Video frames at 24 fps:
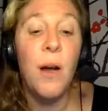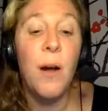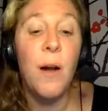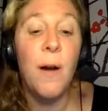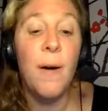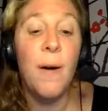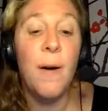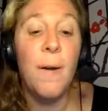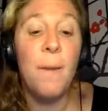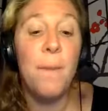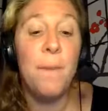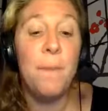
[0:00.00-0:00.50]

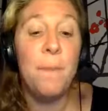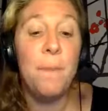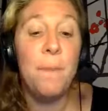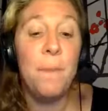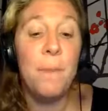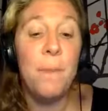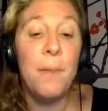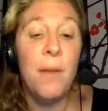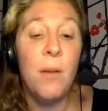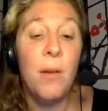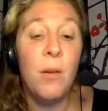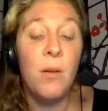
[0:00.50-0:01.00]

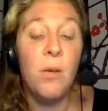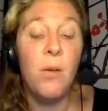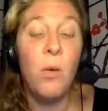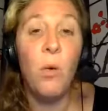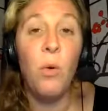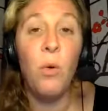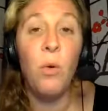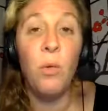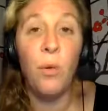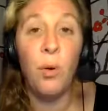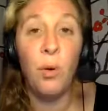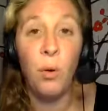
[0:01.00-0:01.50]
an
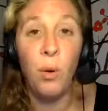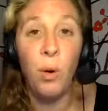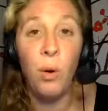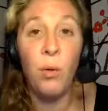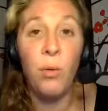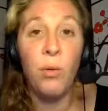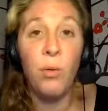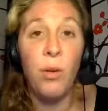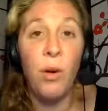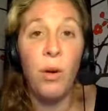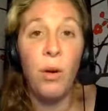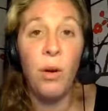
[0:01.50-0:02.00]

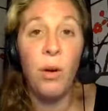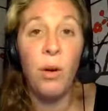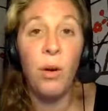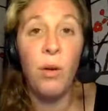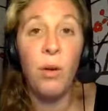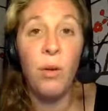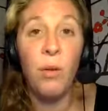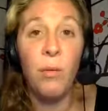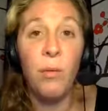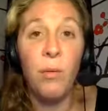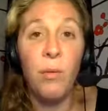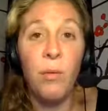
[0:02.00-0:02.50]
overgrowth
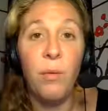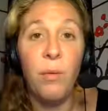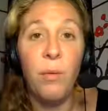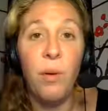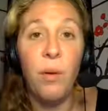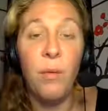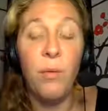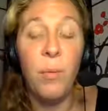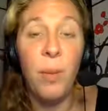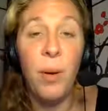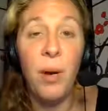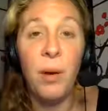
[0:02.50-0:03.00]
of
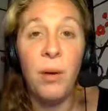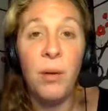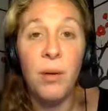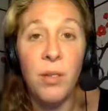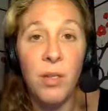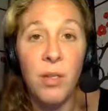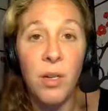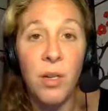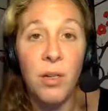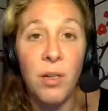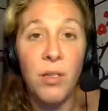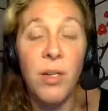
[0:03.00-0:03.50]

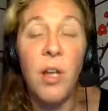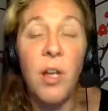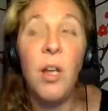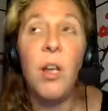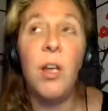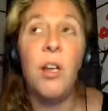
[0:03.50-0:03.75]
parasites,